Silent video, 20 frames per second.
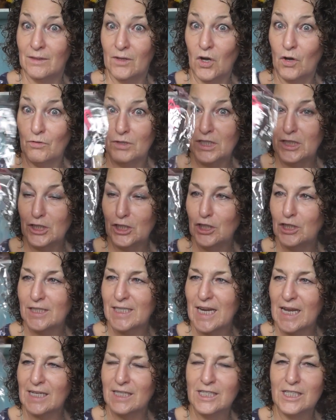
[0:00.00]
orange
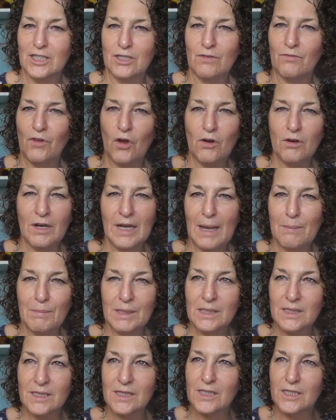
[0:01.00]
slices of or
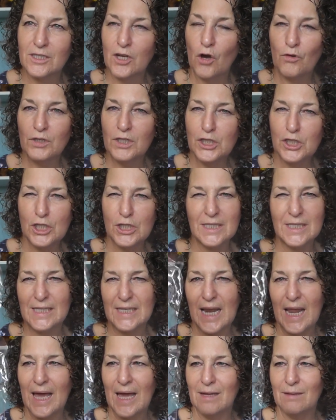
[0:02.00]
lemons and oranges and
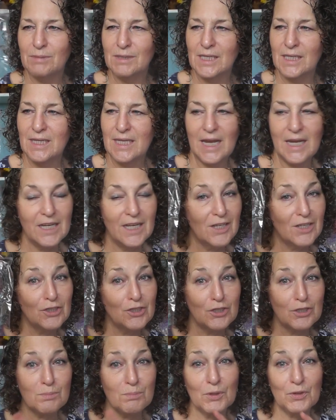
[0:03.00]
limes and then you could
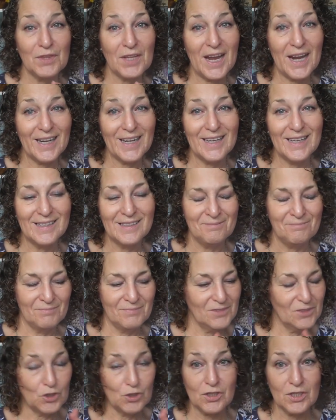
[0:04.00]
just put that in.
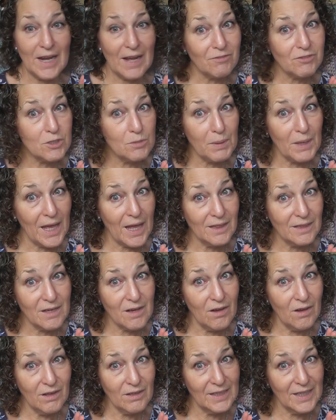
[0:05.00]
Doesn't have to be
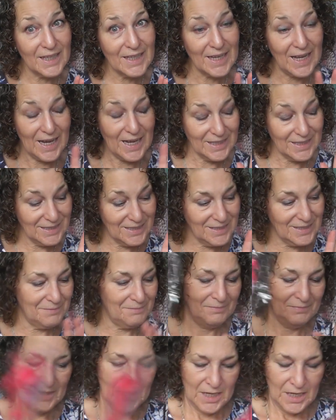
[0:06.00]
alcoholic, guys.
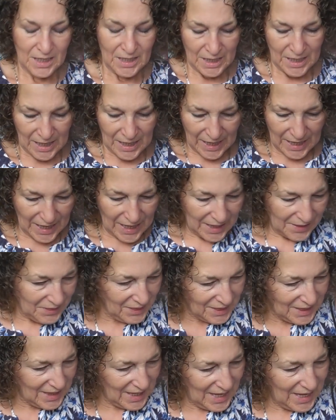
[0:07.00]

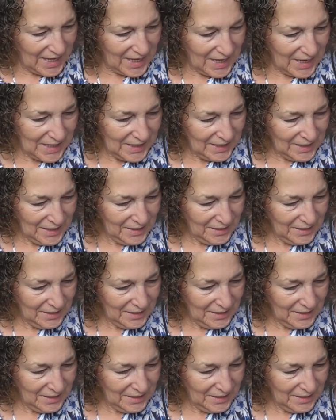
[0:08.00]
And then,